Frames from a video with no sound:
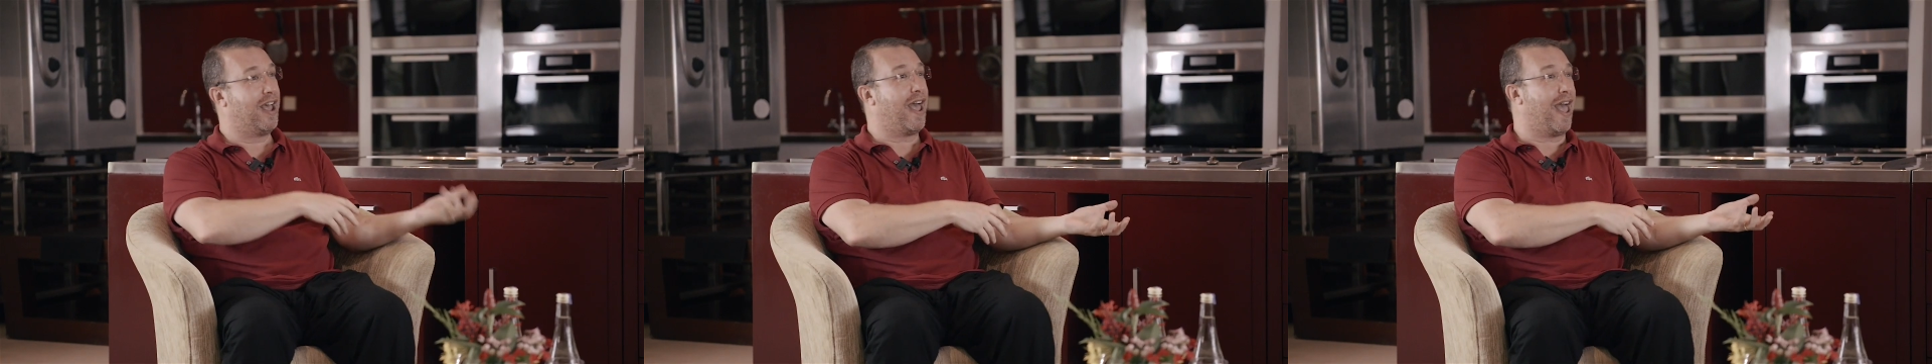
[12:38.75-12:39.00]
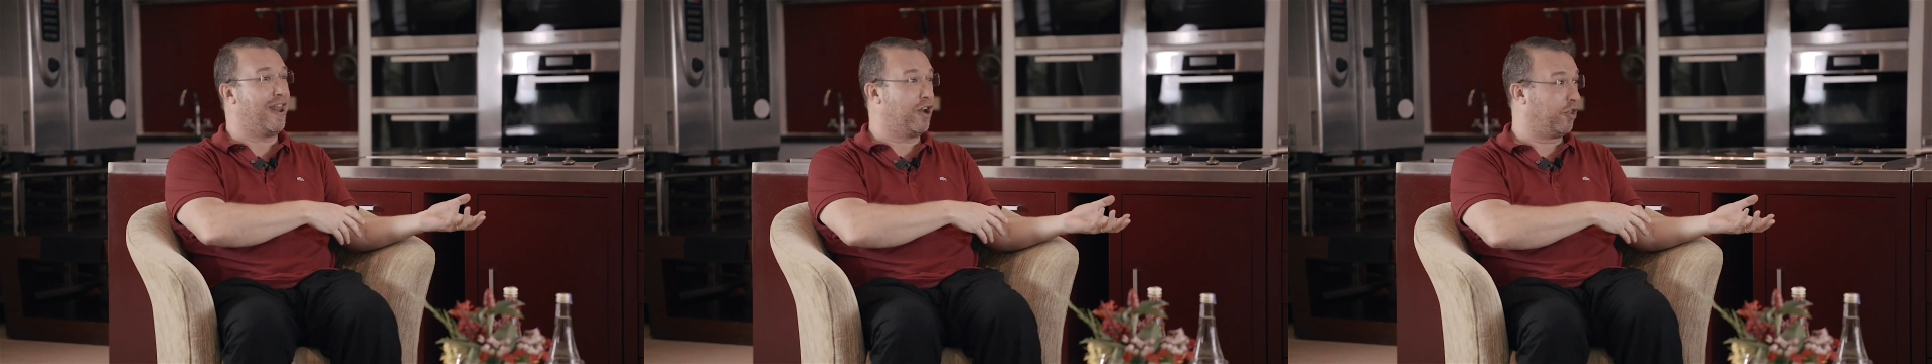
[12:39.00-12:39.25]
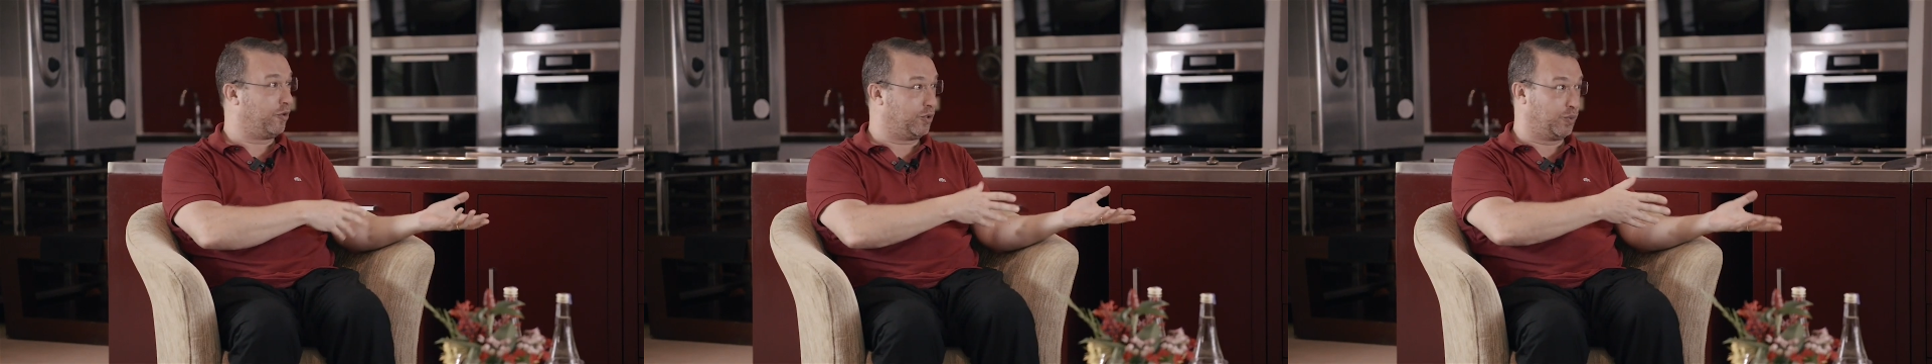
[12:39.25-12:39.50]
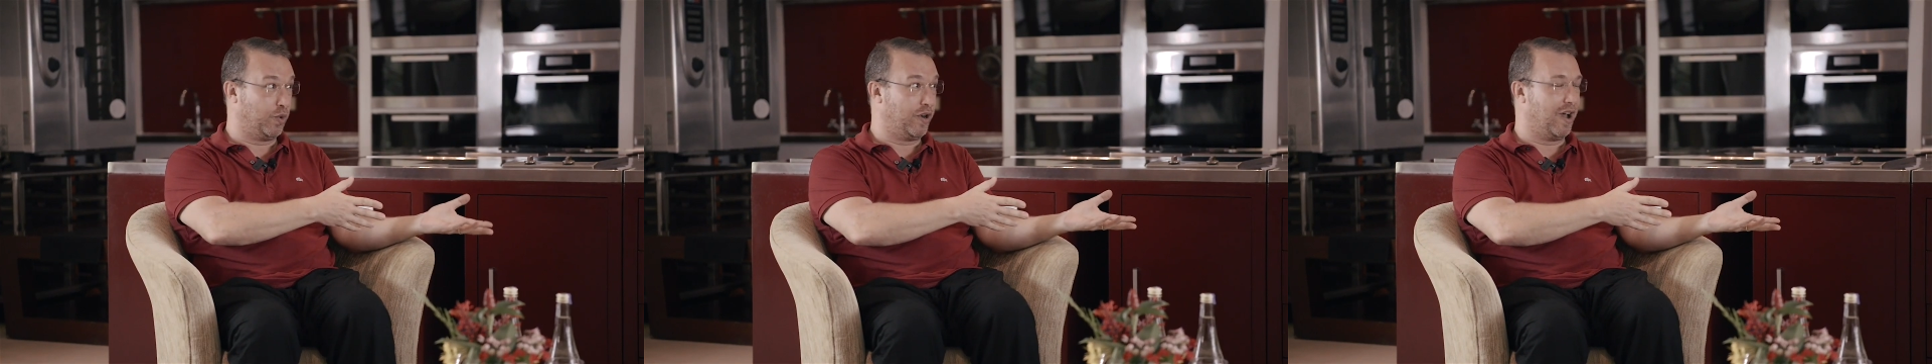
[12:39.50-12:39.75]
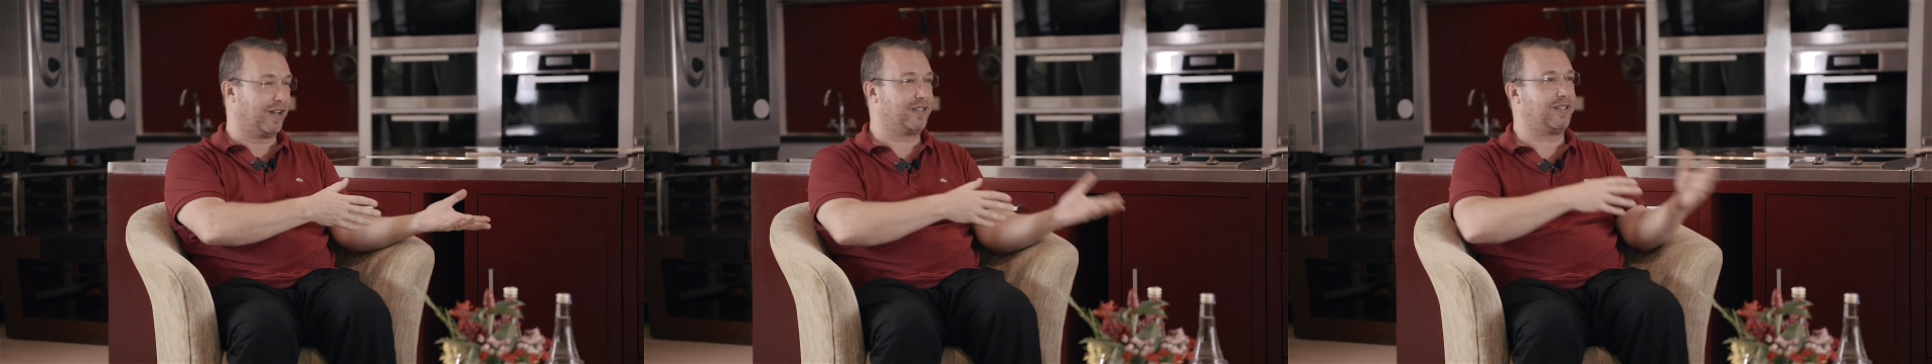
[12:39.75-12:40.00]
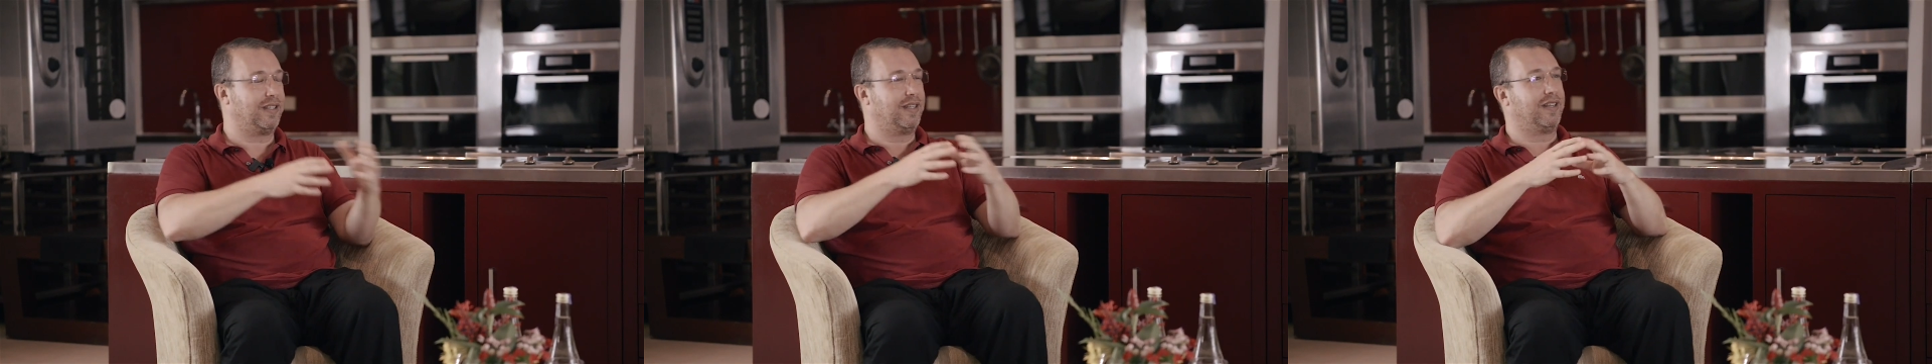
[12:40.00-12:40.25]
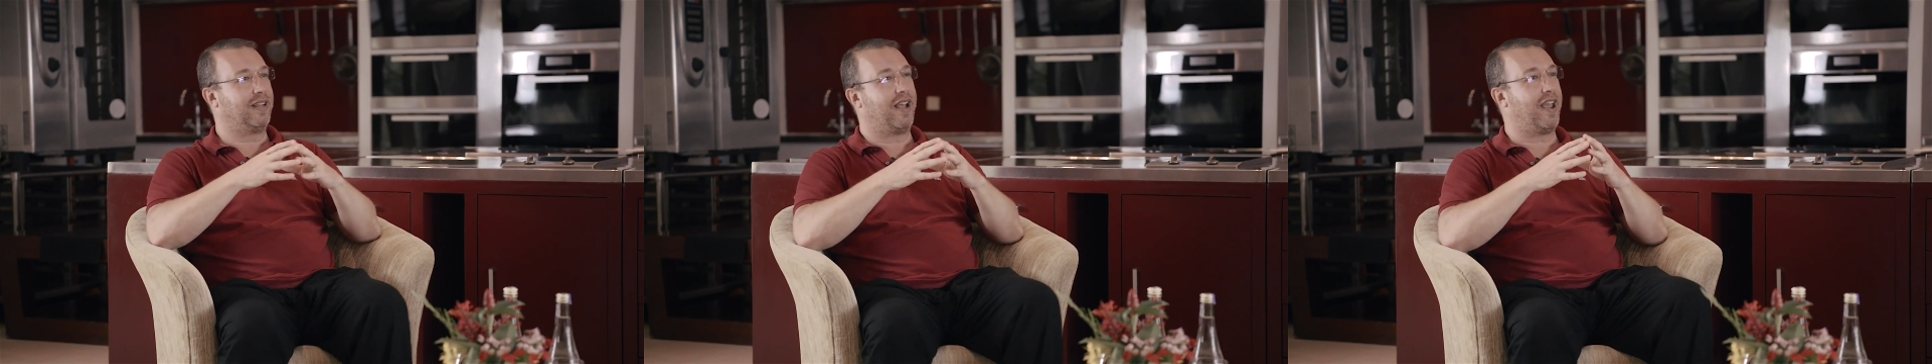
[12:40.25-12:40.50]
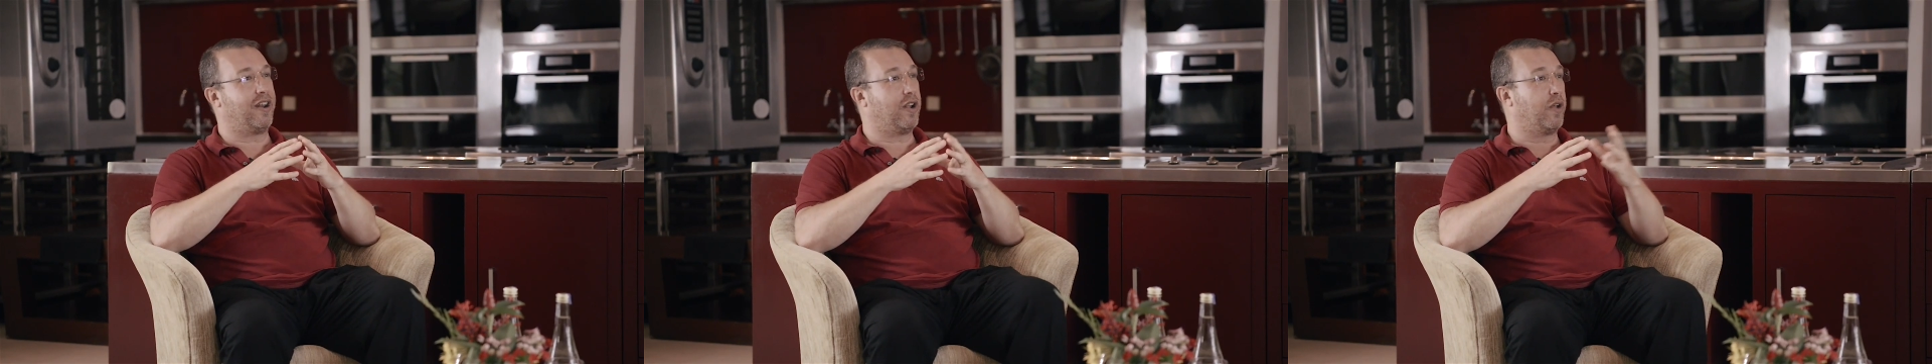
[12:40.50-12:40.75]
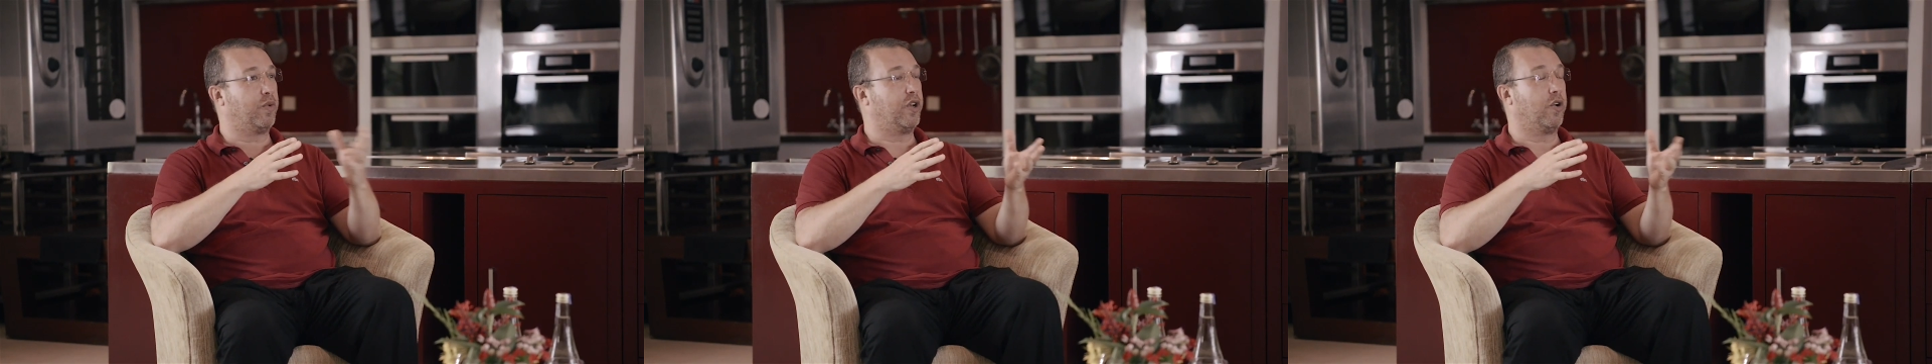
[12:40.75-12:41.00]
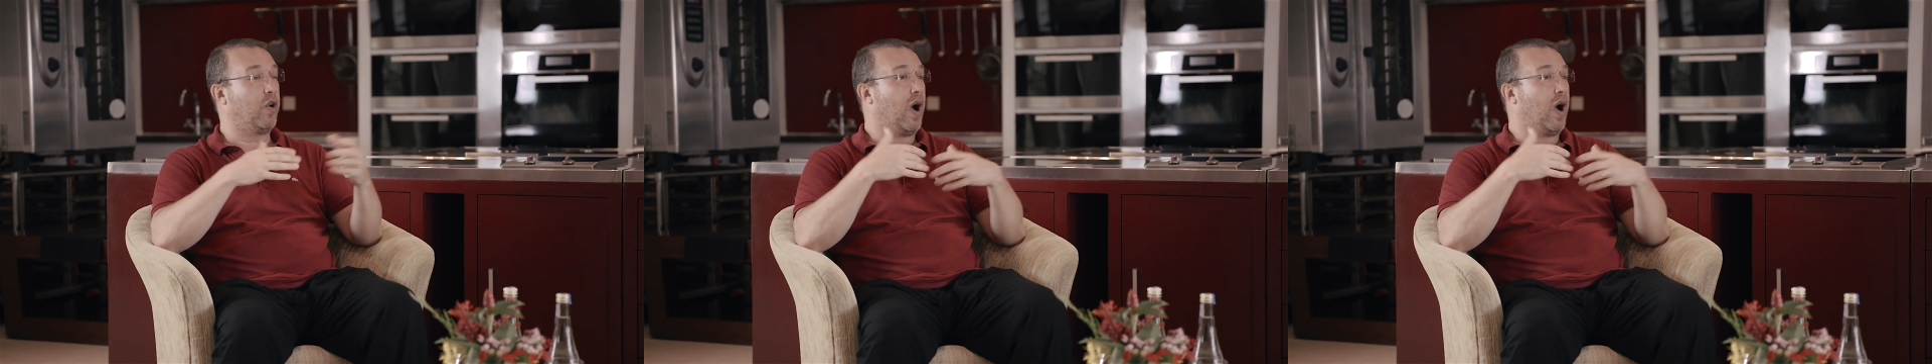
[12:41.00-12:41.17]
and others would not. And we don't know.